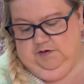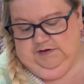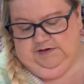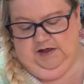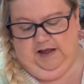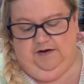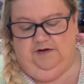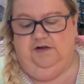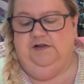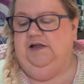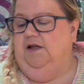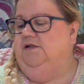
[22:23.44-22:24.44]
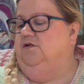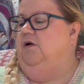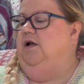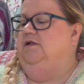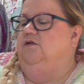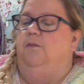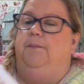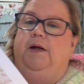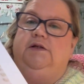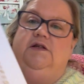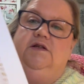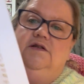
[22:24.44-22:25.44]
So yeah, do you see he's got
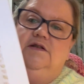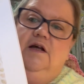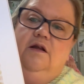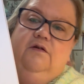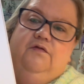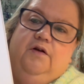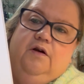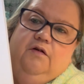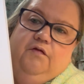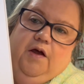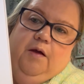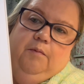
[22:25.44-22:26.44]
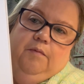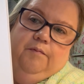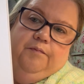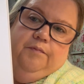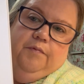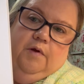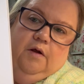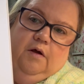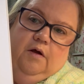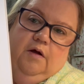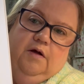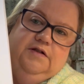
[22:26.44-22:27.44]
buttons down the front of him?
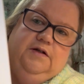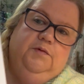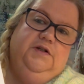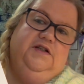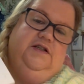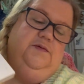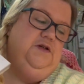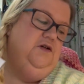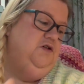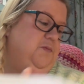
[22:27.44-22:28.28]
So I wanted some Tilda